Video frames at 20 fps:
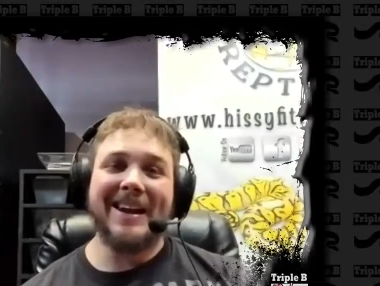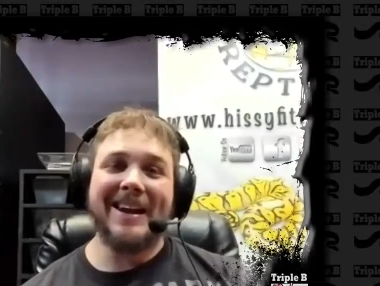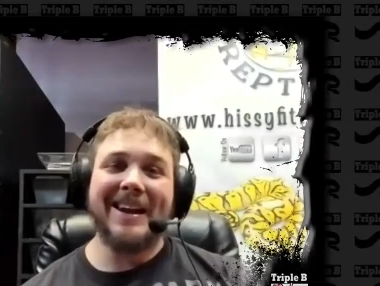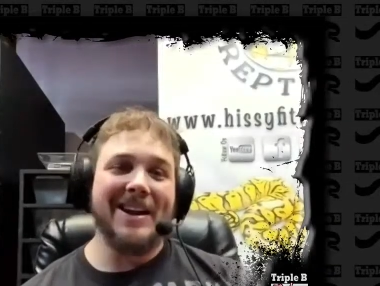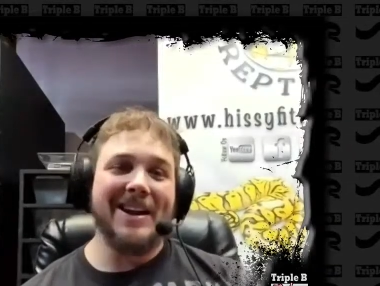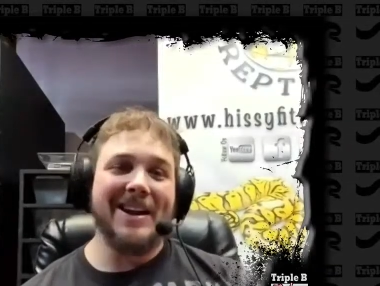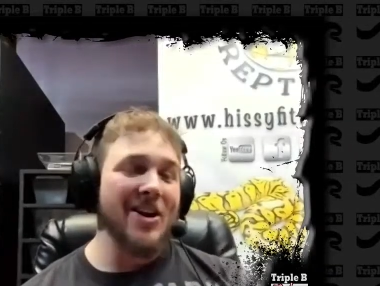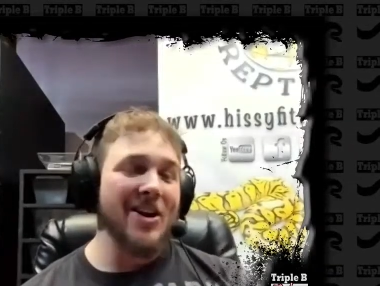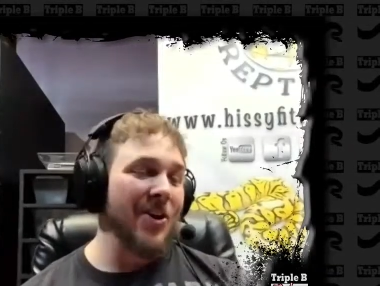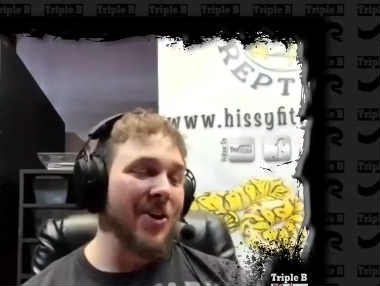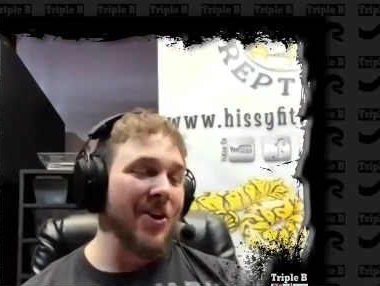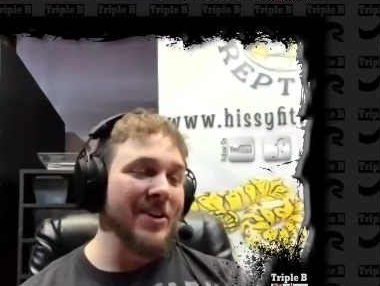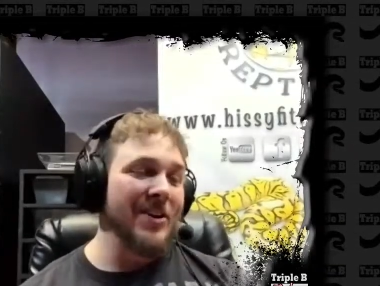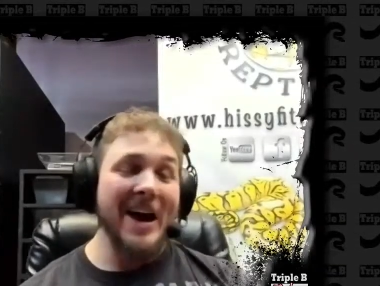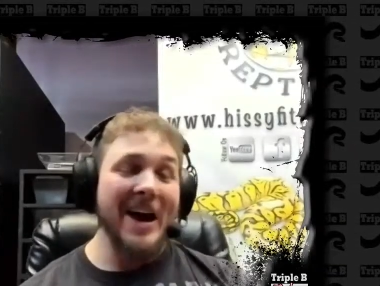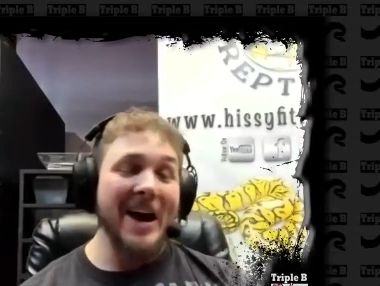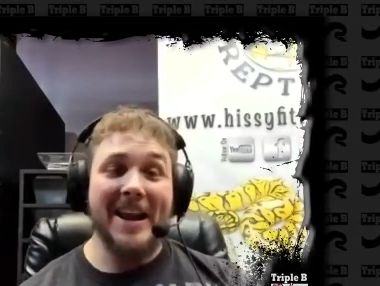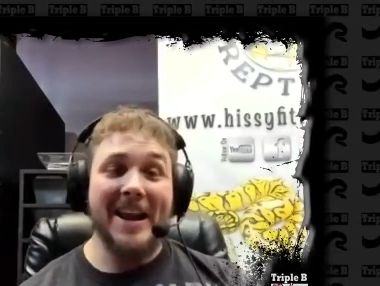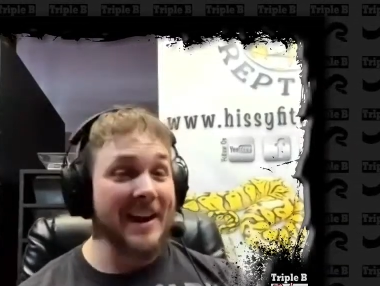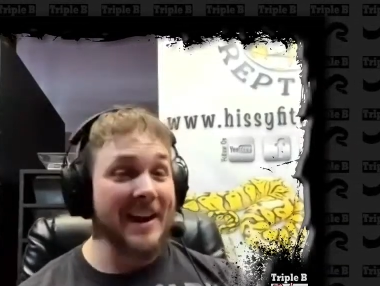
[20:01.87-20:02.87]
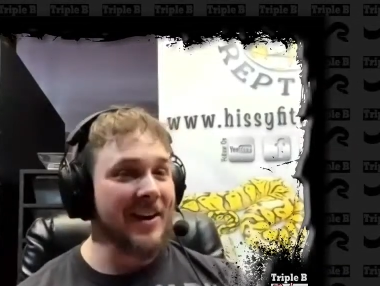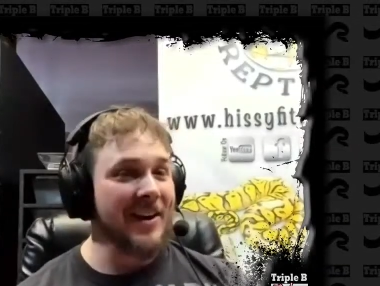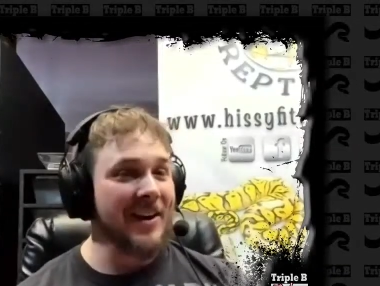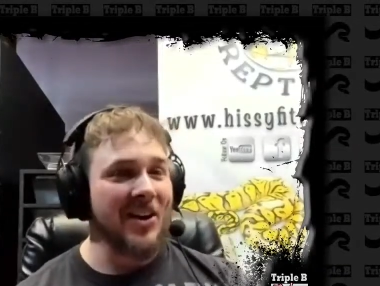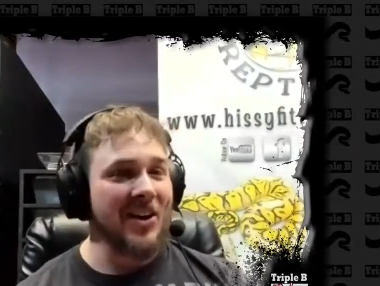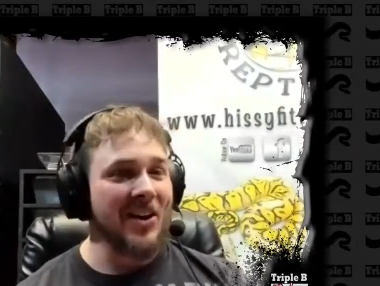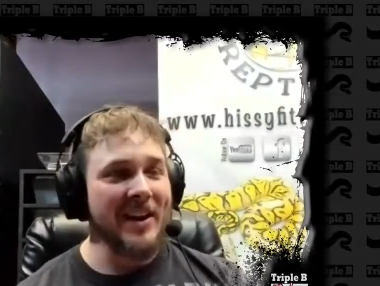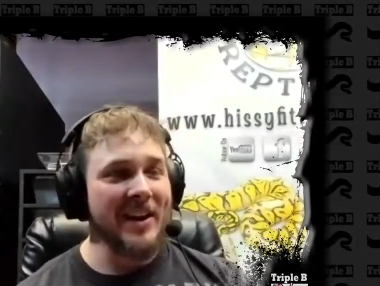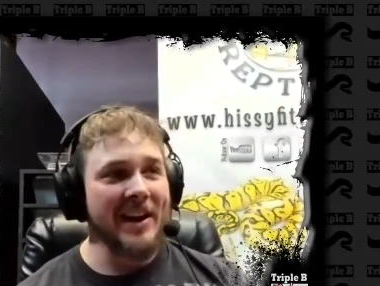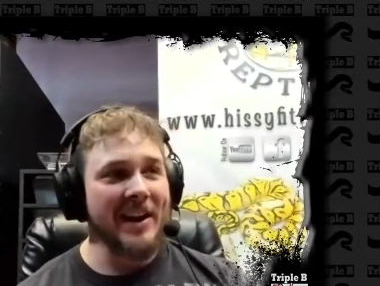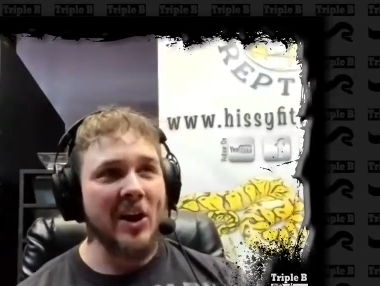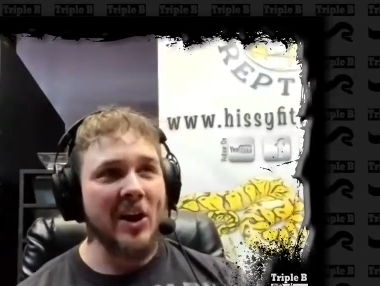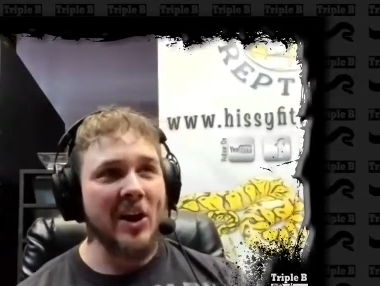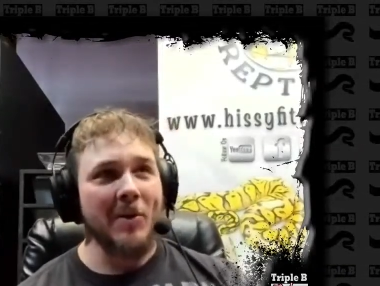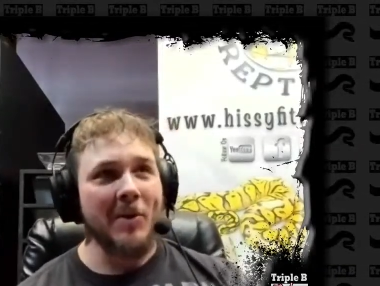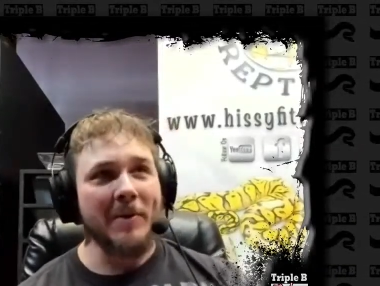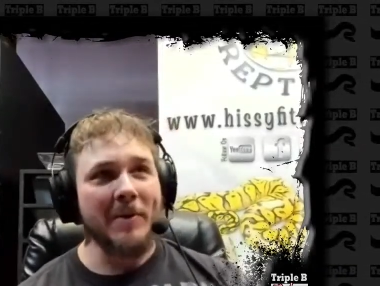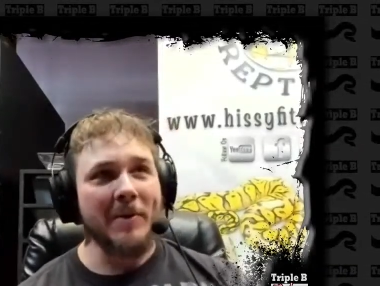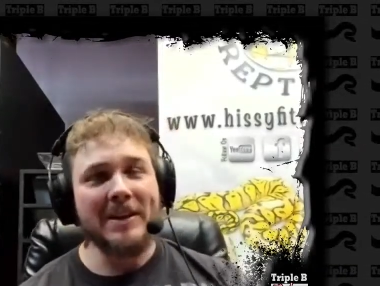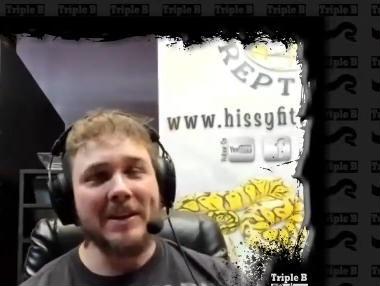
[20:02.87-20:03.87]
No, not at all, not at all.
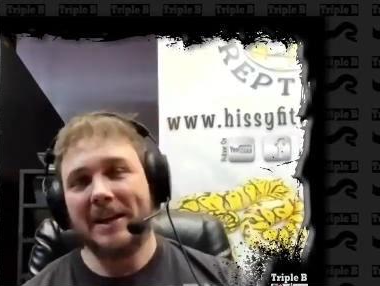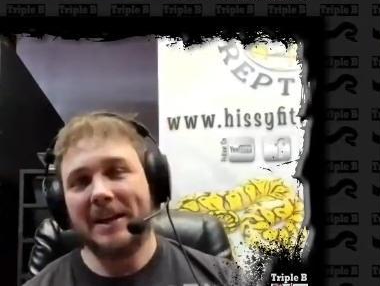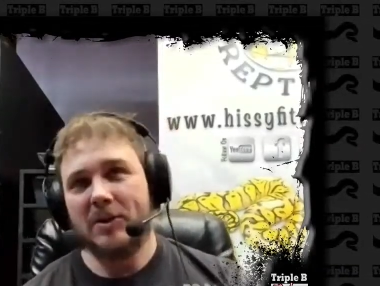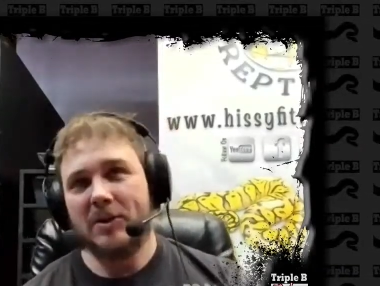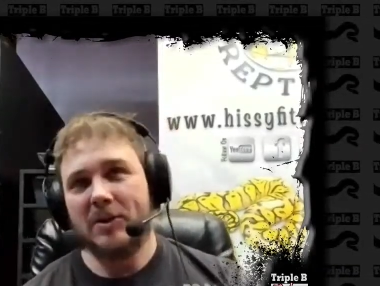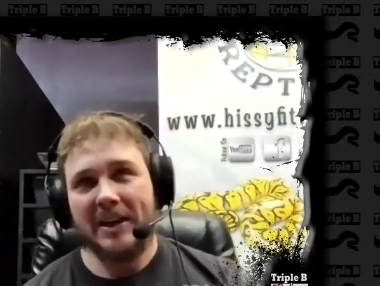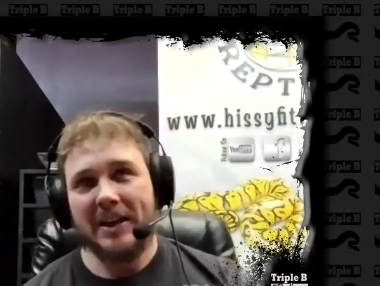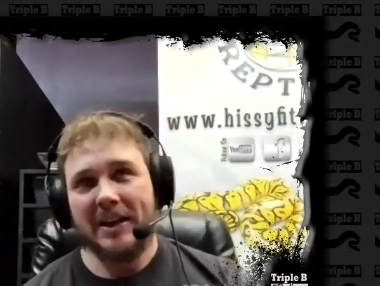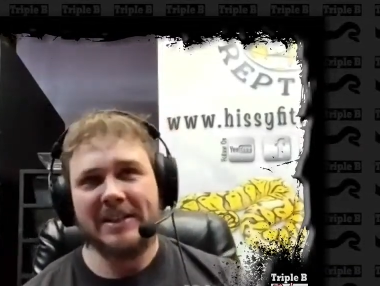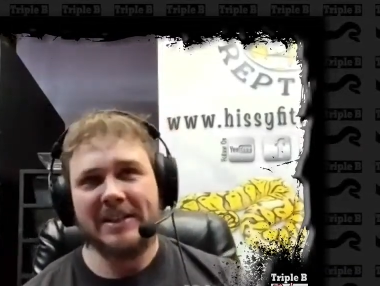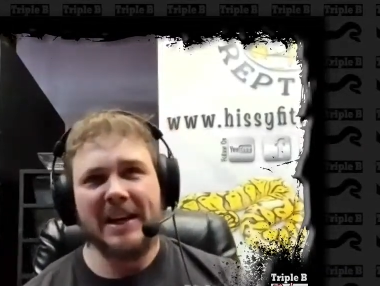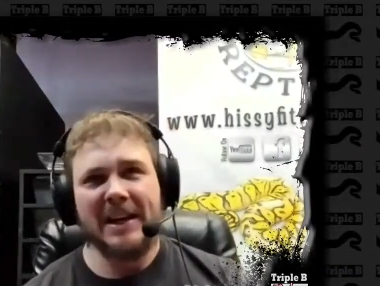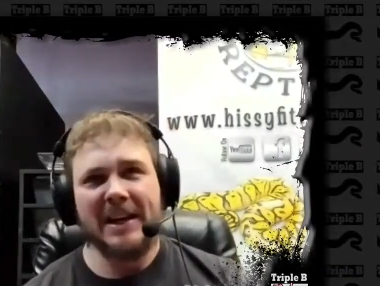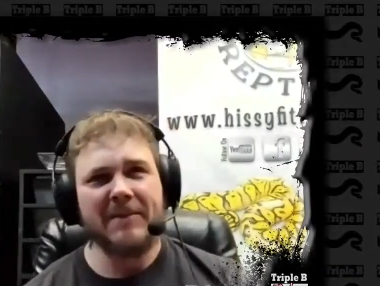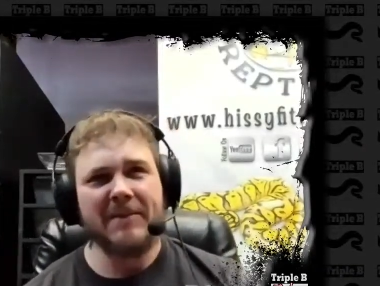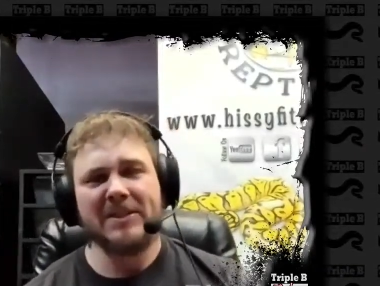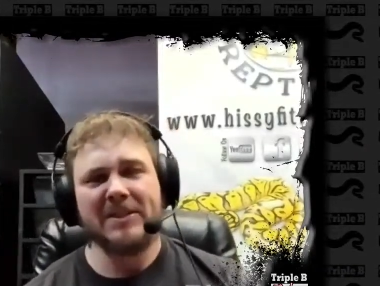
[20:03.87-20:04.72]
Because like I said, I was